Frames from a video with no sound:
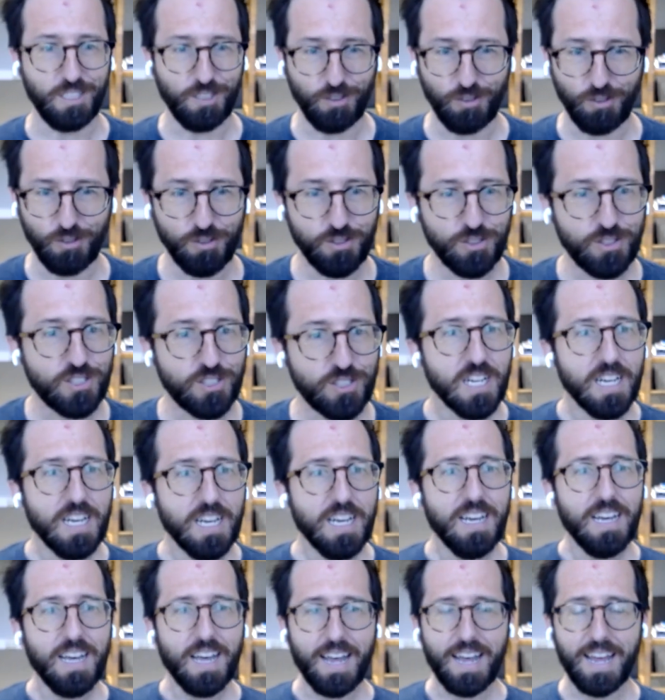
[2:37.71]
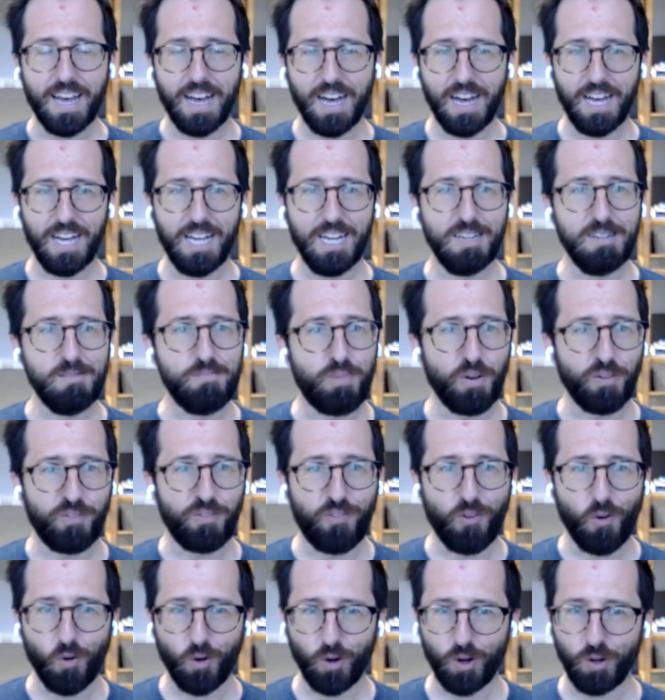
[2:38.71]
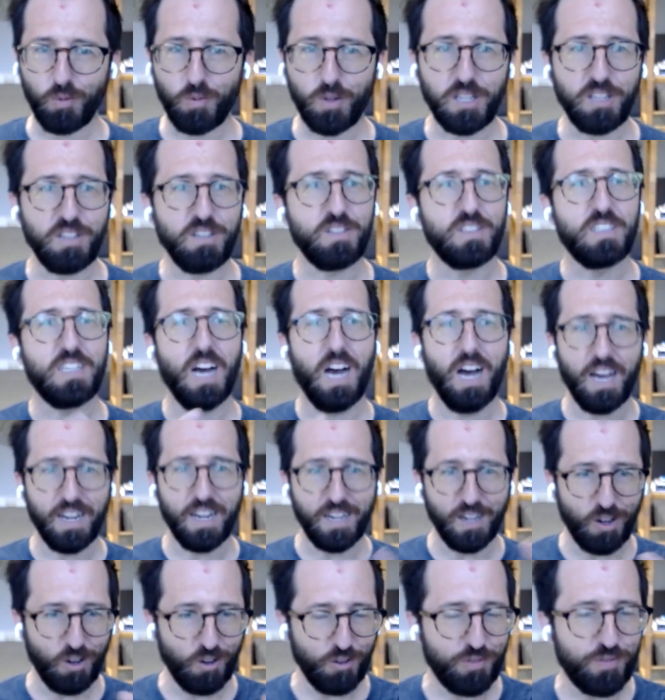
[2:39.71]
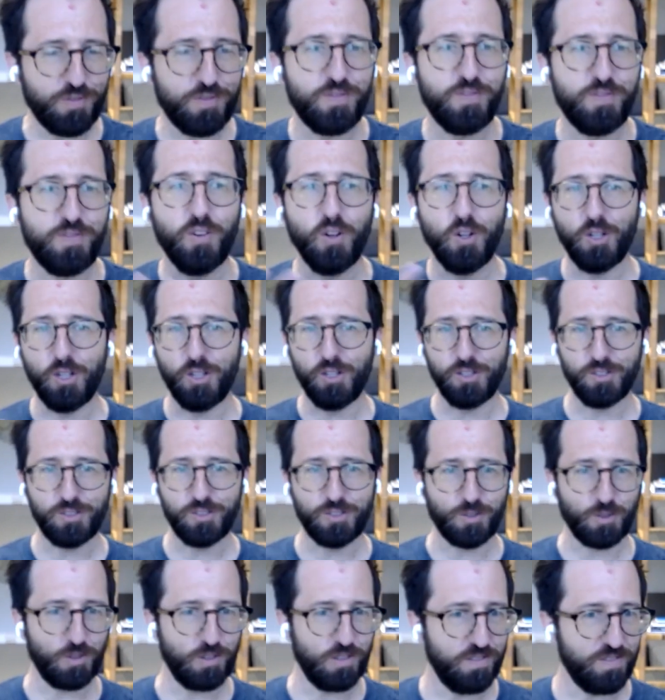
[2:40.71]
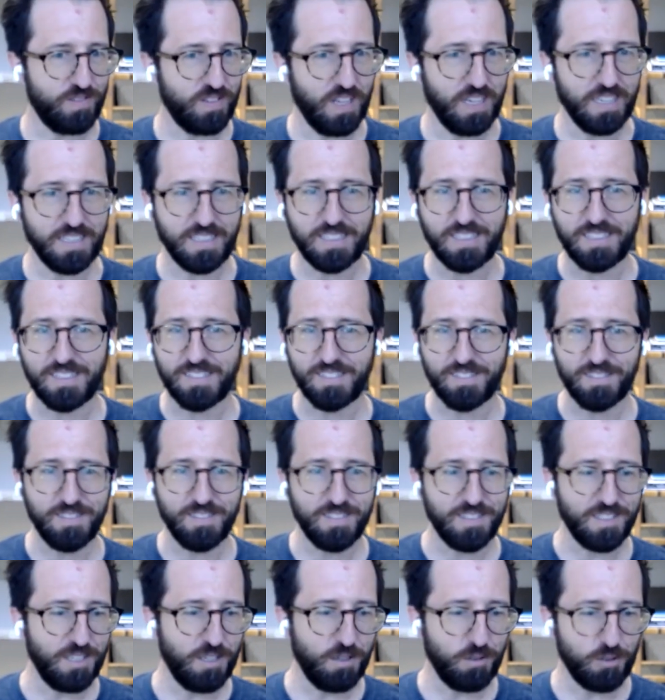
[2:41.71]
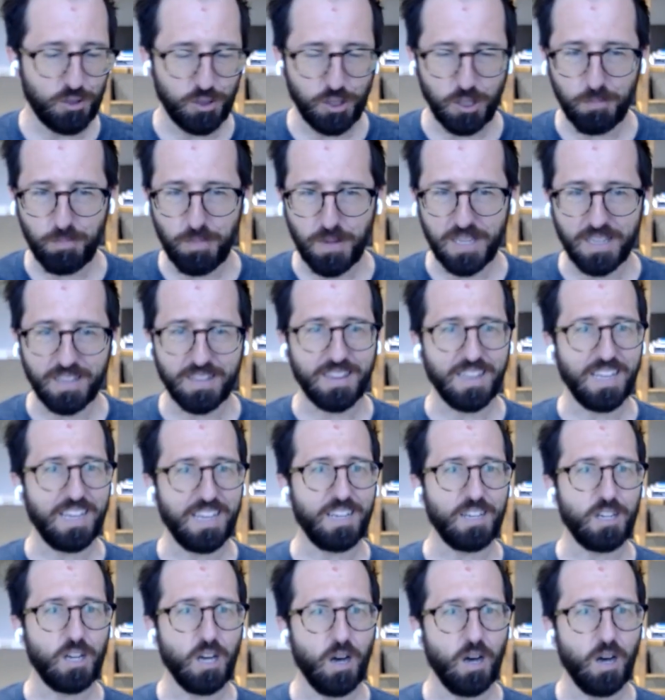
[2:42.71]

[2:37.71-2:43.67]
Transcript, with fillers: years and before we got our full sort of like you know shipping